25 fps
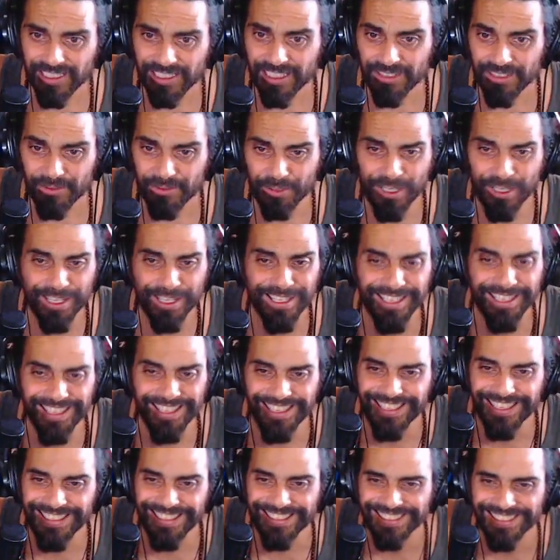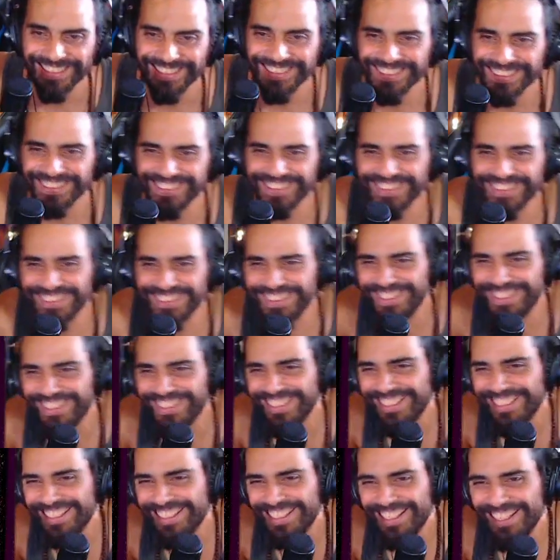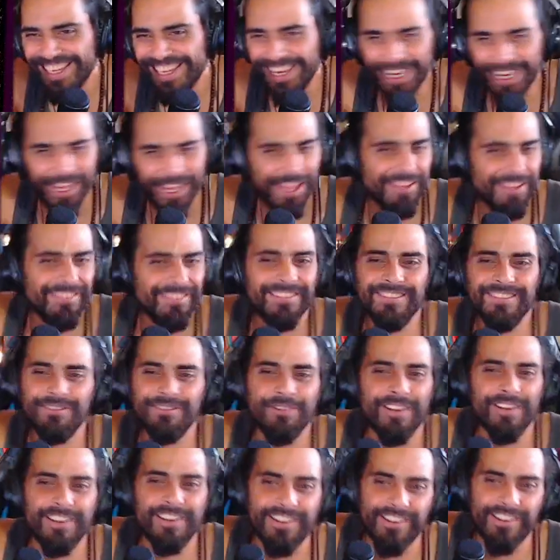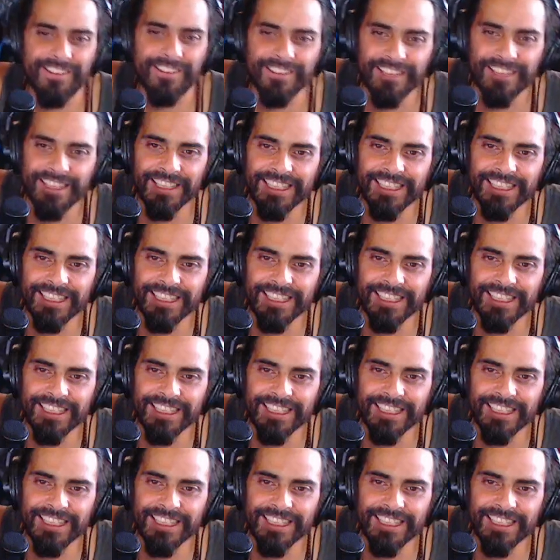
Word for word: What? I don't even want to know.